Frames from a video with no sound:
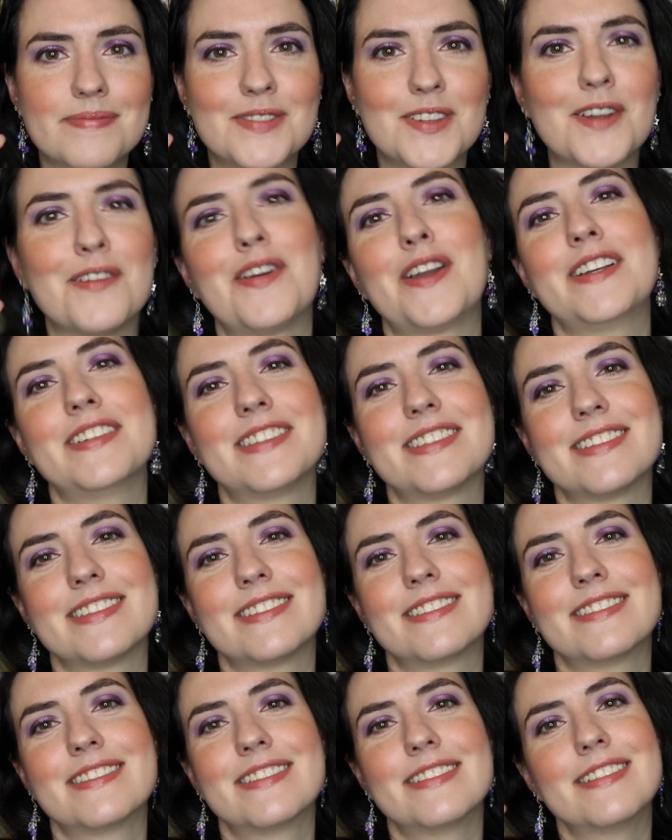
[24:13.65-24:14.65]
Your face.
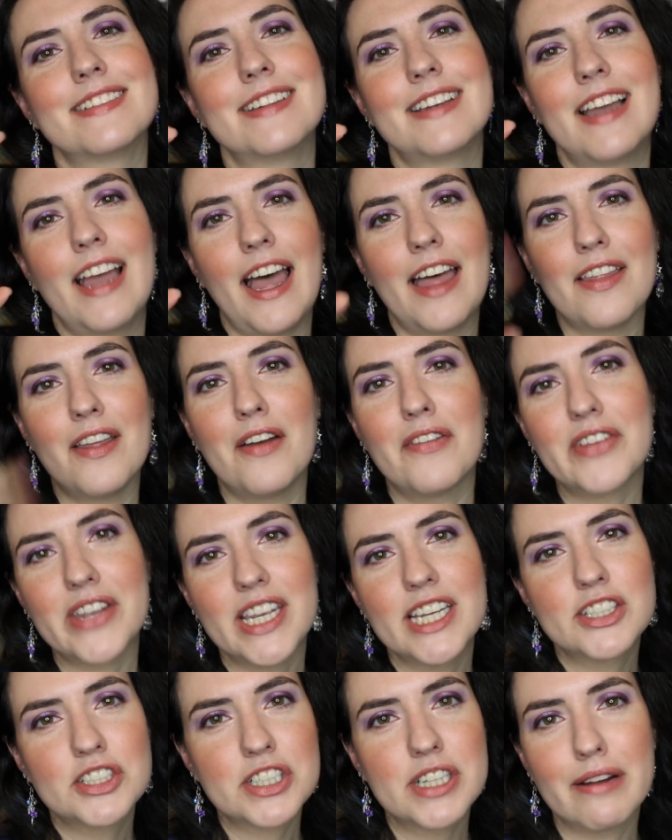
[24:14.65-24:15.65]
I love
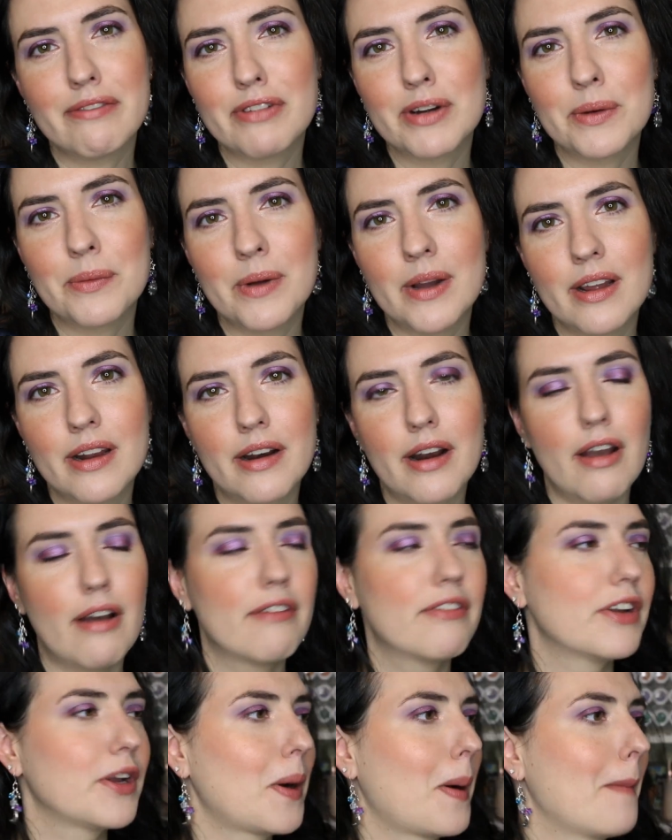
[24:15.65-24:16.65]
each and every one
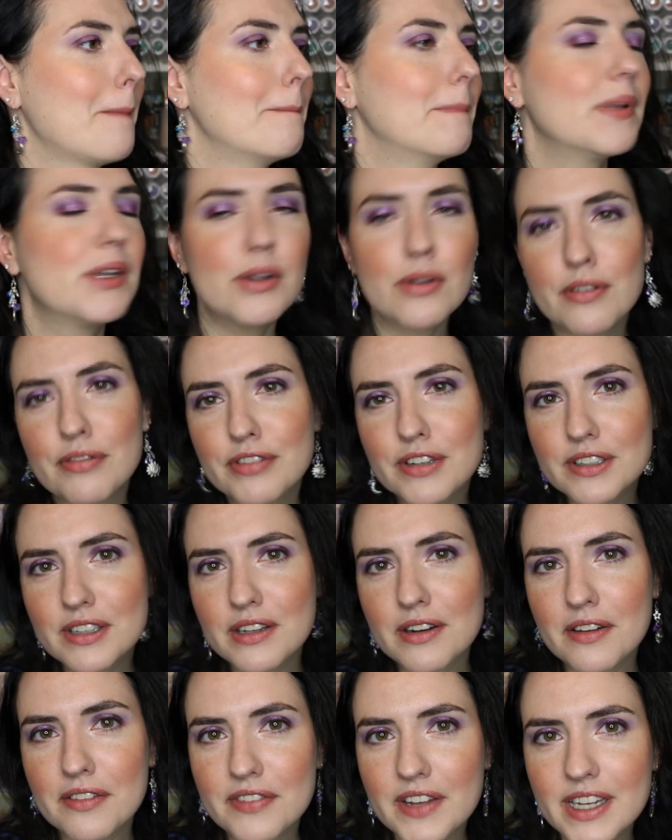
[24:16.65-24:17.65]
of your beautiful
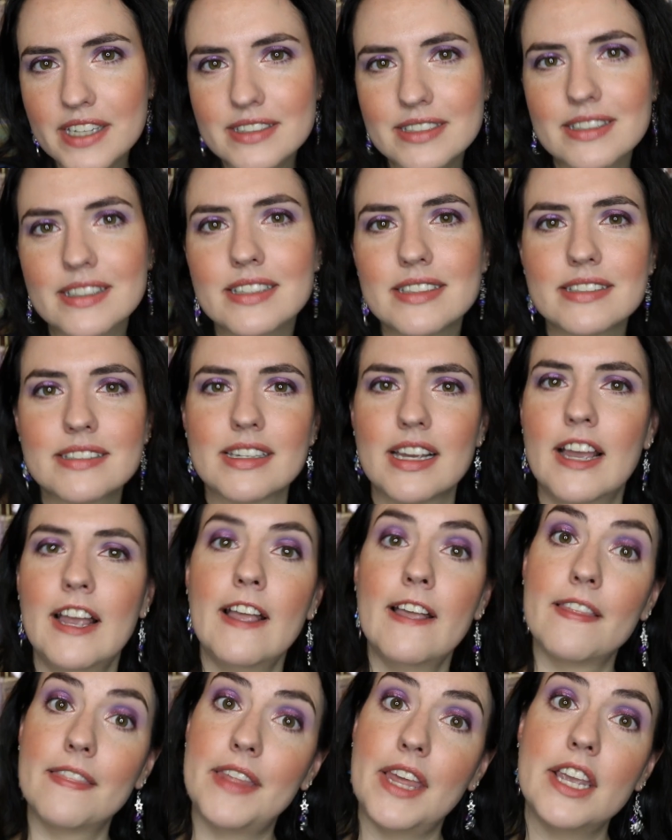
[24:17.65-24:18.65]
little faces.
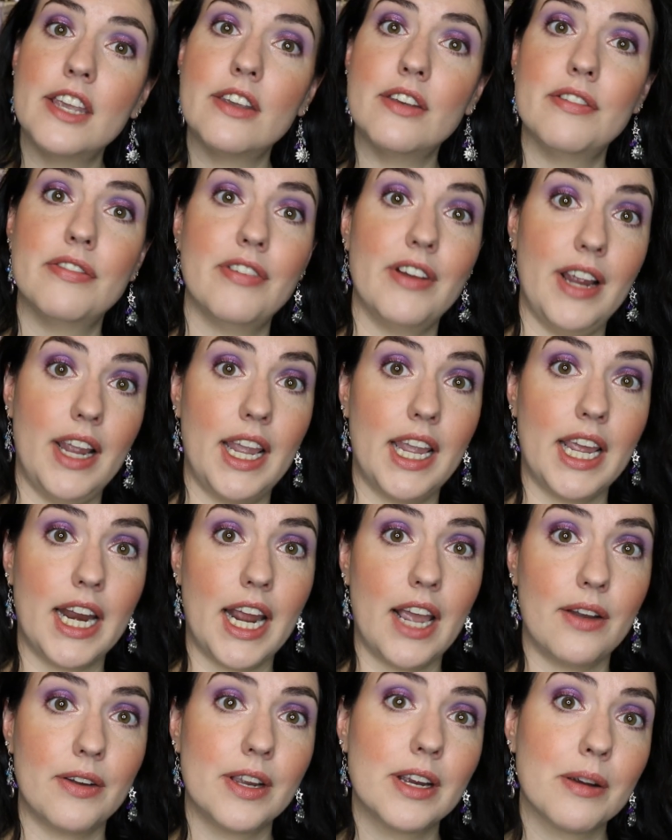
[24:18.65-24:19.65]
Thank you for hanging
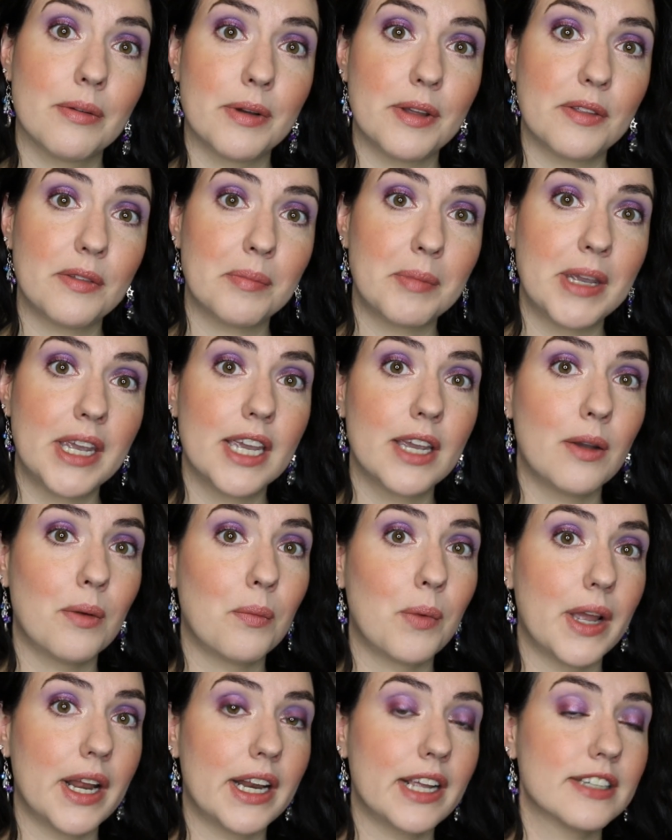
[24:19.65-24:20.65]
out here with me
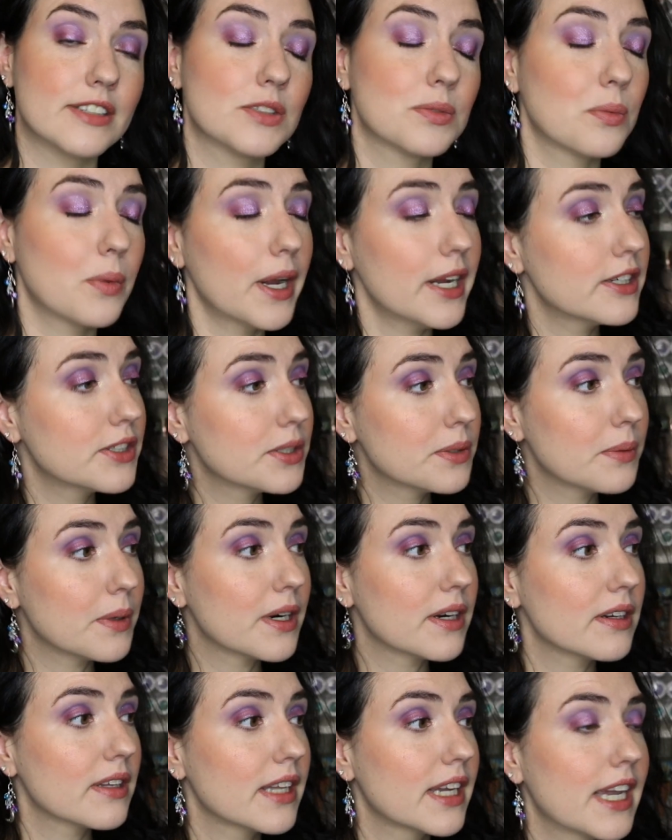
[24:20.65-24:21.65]
when it's way too
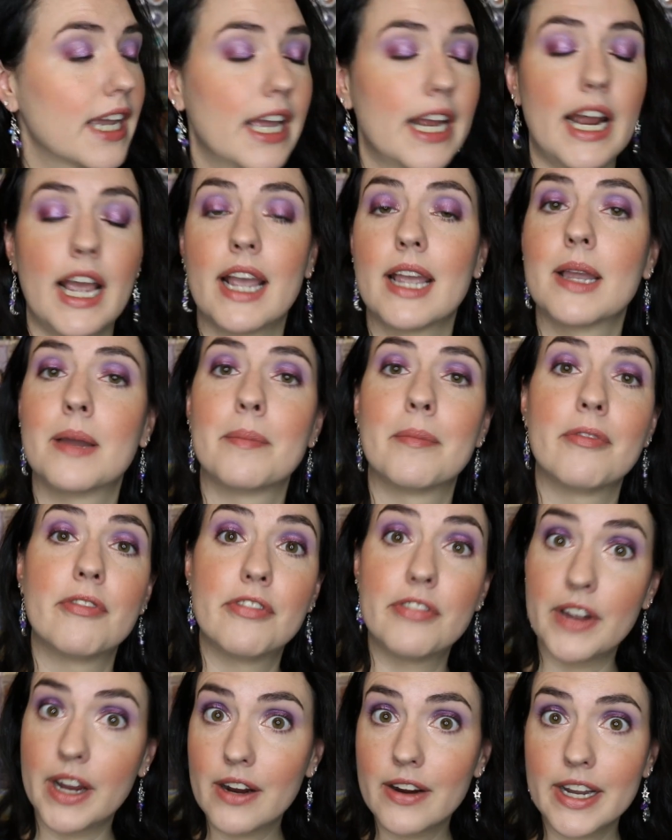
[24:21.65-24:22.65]
early and I am
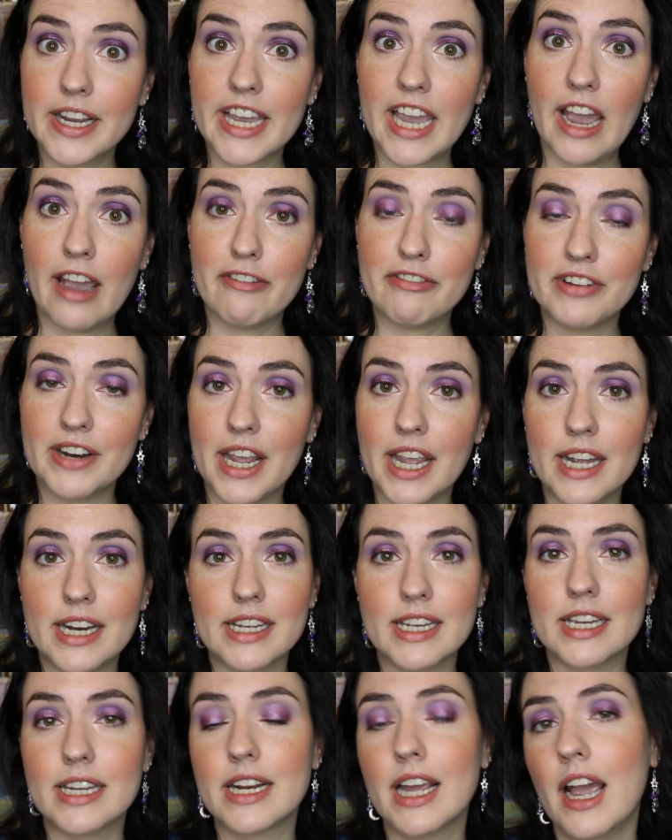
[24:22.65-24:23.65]
very
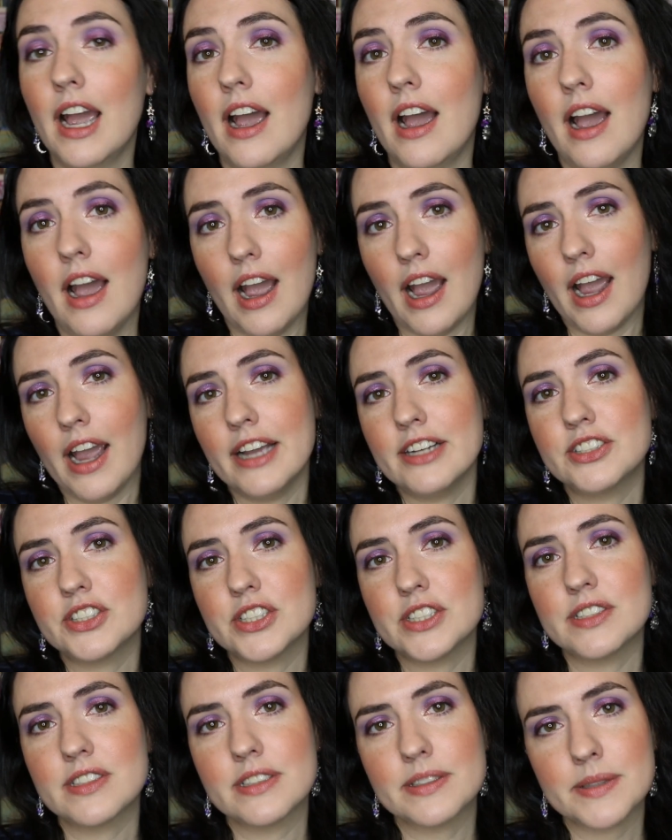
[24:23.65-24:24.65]
caffeinated. I
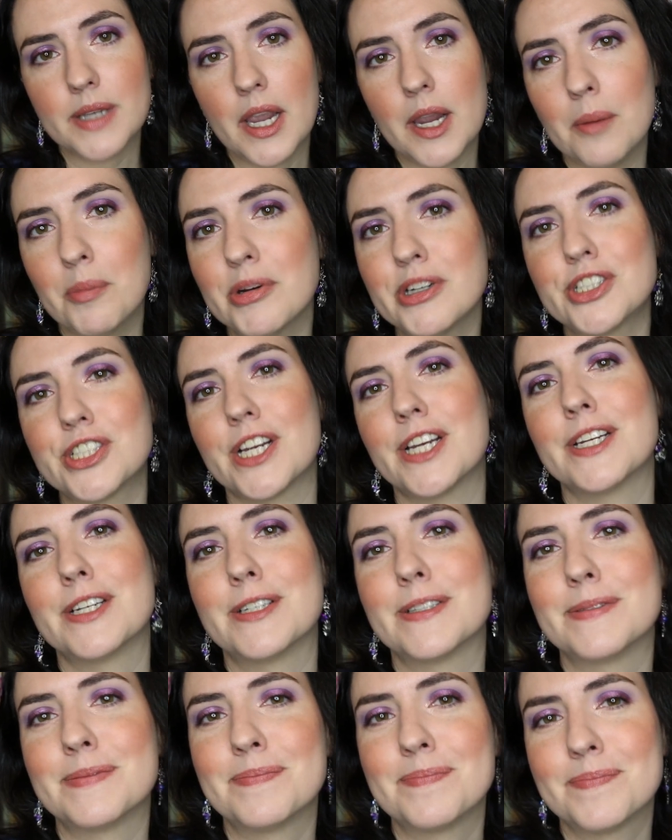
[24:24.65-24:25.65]
just, I appreciate
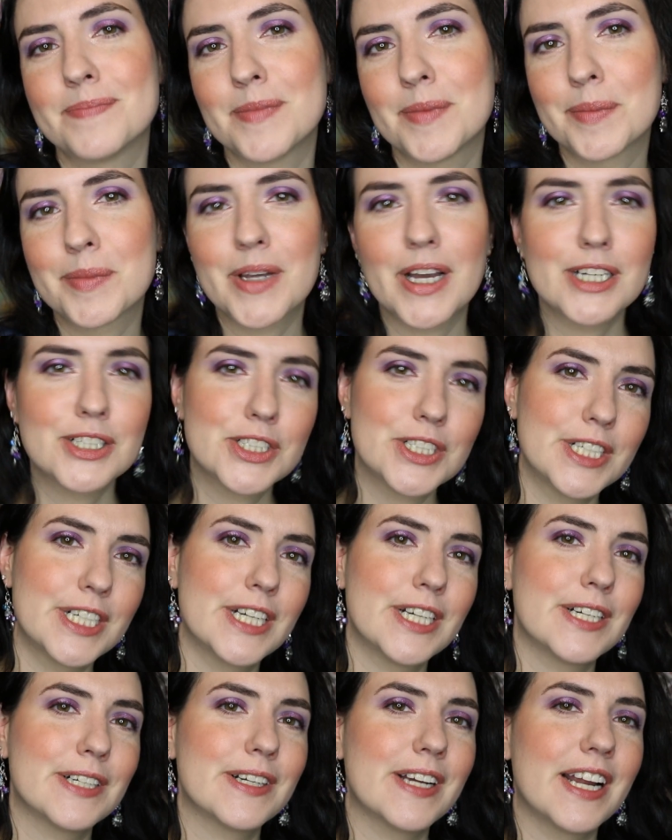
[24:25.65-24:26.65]
you. I'm glad you're
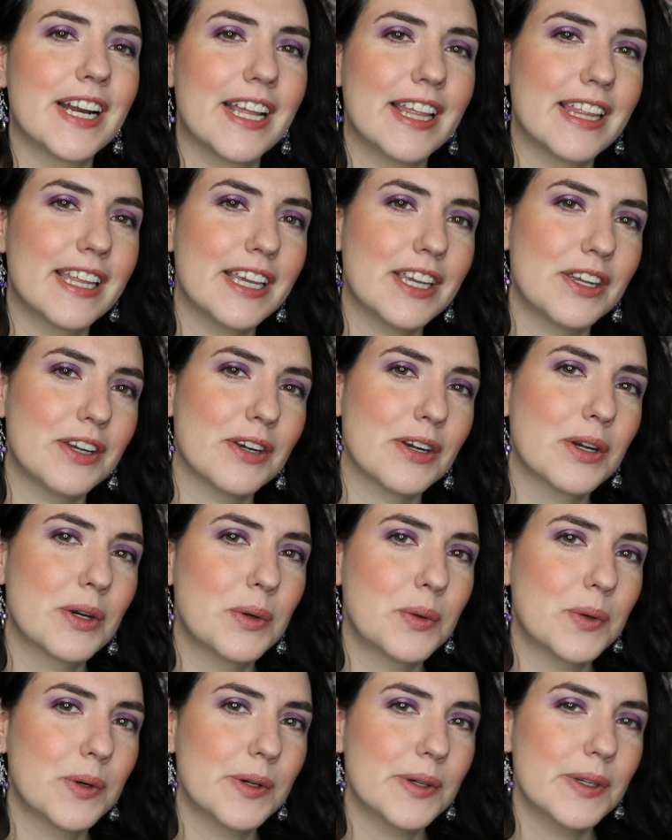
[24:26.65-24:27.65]
here and I think you're
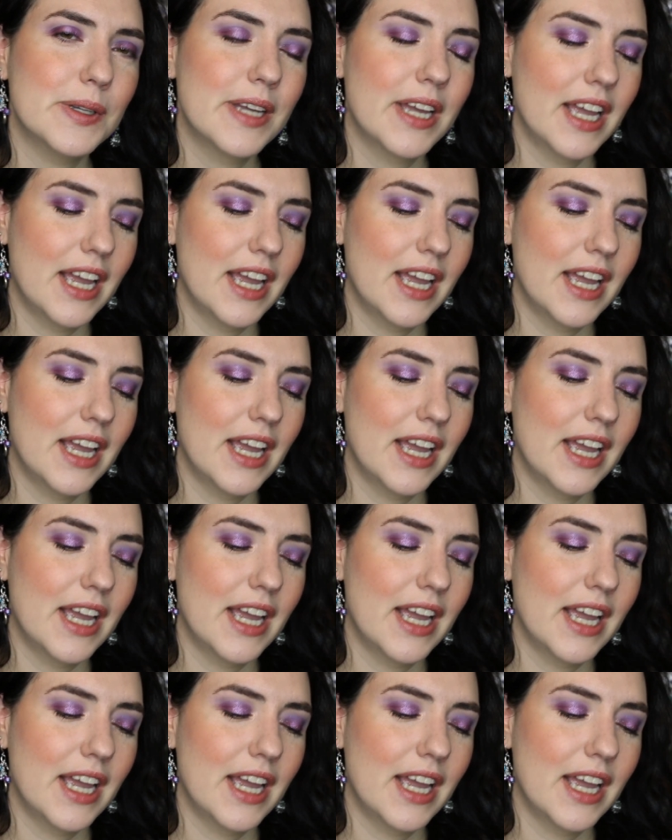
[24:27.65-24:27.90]
cool.